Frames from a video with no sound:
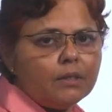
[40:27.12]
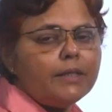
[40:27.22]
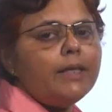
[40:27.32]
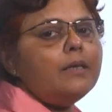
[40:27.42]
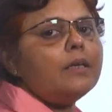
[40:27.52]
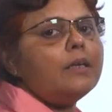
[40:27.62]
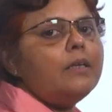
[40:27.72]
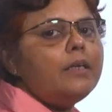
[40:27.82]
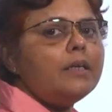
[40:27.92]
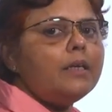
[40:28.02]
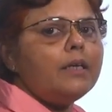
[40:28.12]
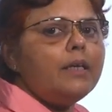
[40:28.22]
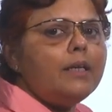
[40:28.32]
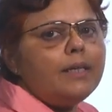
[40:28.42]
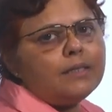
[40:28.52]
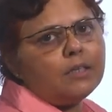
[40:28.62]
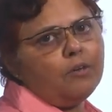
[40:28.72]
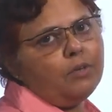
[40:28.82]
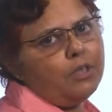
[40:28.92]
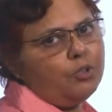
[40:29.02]
Then critical illness
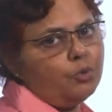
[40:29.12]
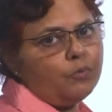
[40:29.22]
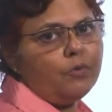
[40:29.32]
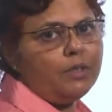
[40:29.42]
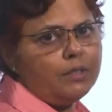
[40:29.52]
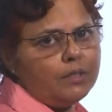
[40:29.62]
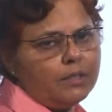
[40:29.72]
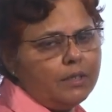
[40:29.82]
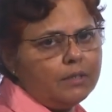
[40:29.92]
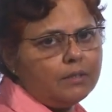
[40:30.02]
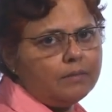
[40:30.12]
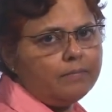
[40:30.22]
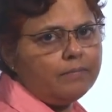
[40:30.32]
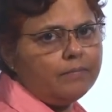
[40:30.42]
cover is useful in this case.